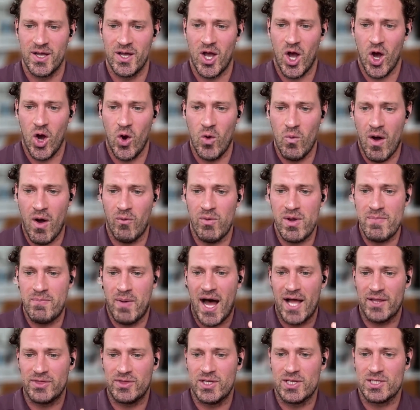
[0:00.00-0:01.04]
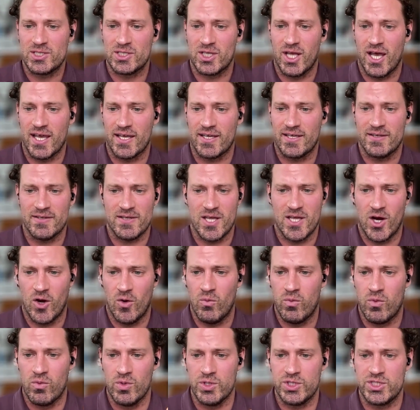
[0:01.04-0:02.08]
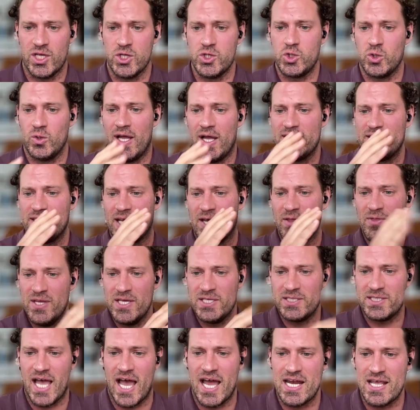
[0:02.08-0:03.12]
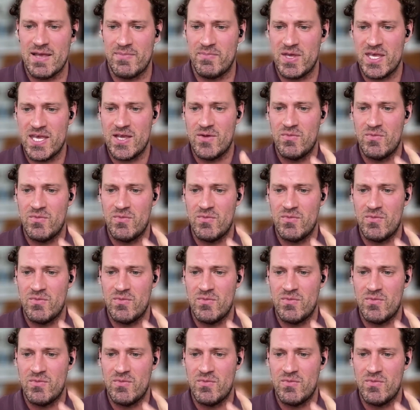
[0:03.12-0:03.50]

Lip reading: well, we bought this, like, we're centralizing on this IDP,